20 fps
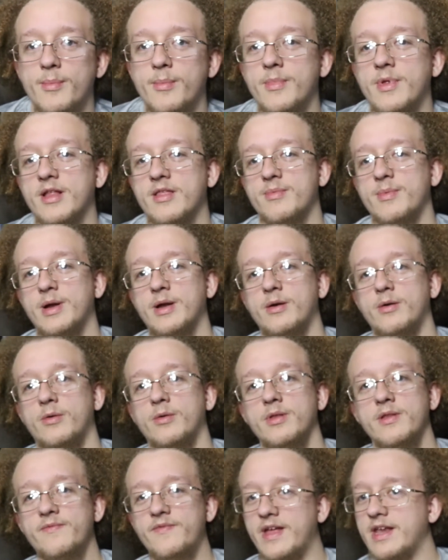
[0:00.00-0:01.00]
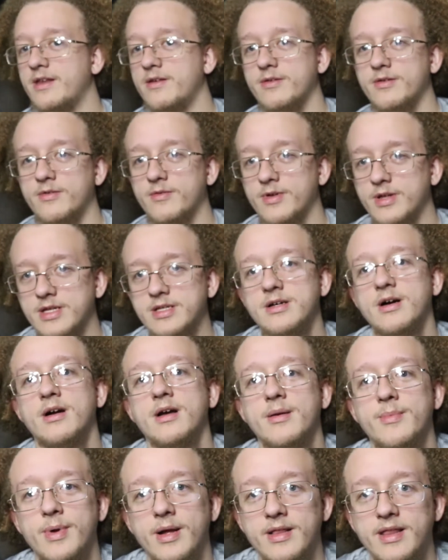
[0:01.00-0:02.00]
that's my only venue to really
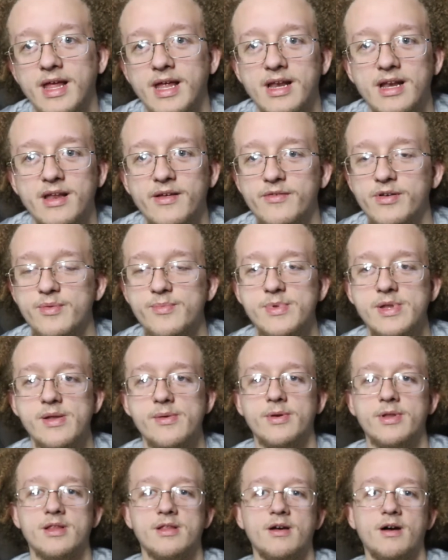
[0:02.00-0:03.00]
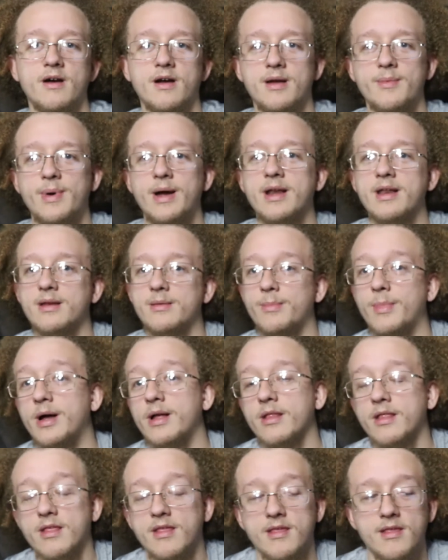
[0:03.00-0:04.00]
talk about that, and I haven't been able to talk about it in
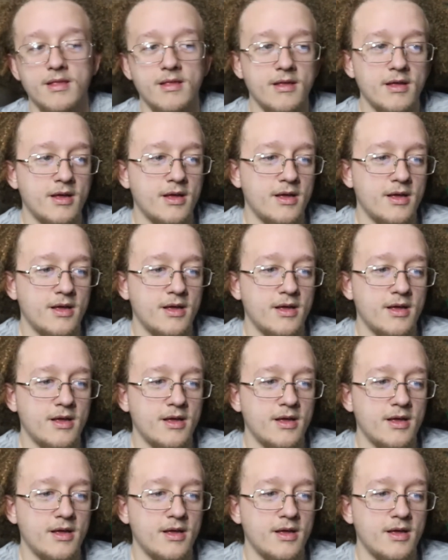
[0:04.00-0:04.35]
months,